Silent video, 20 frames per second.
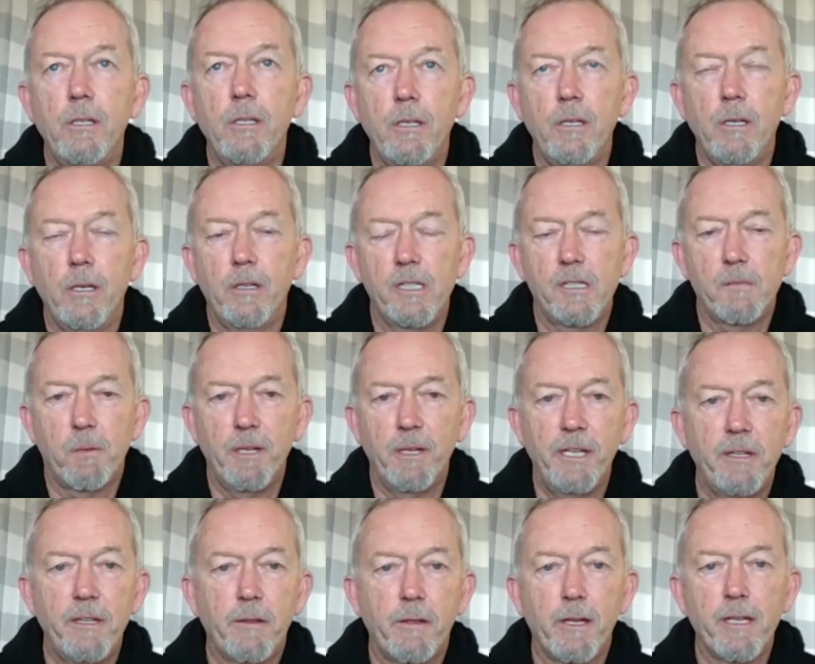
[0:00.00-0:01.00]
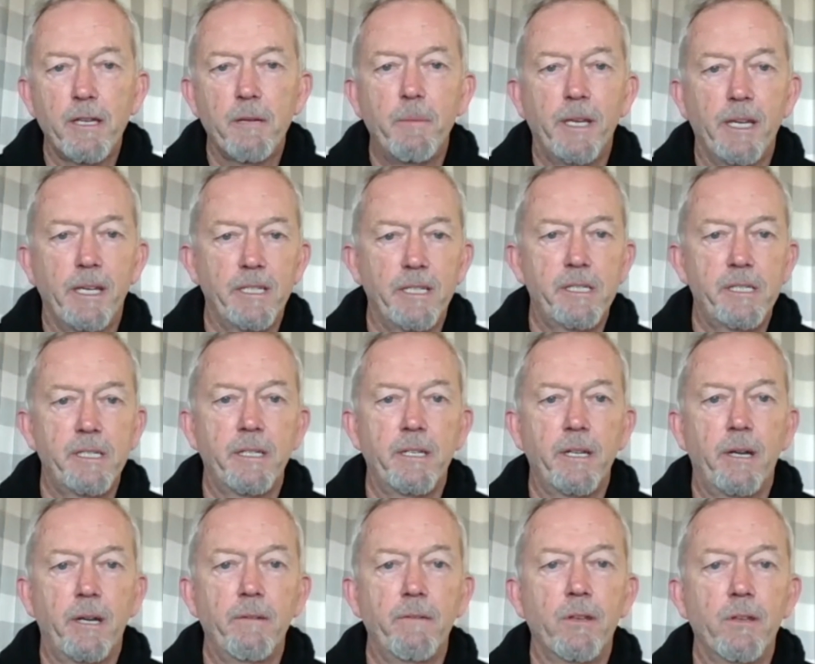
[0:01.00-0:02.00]
there's plenty to think about, isn't it,
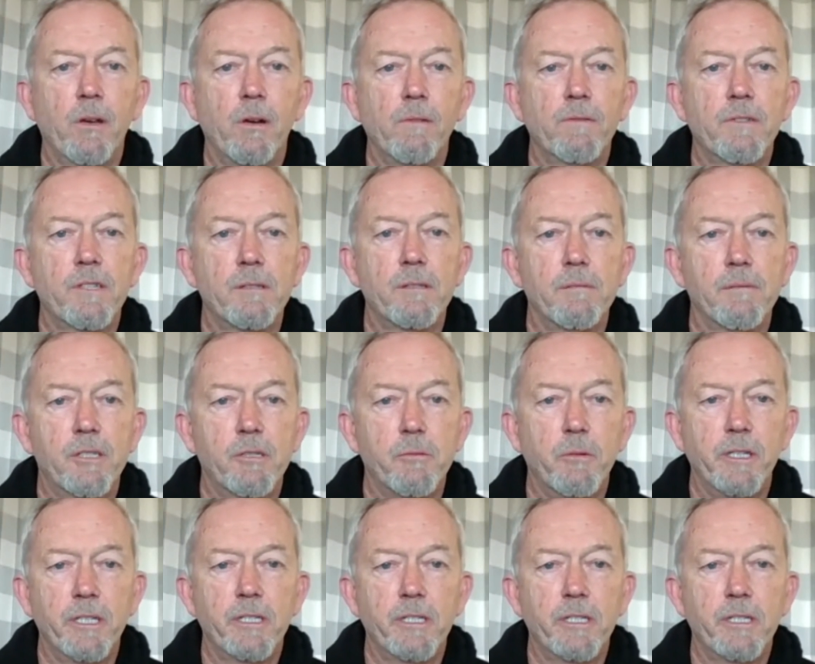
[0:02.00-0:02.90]
over the golf swing.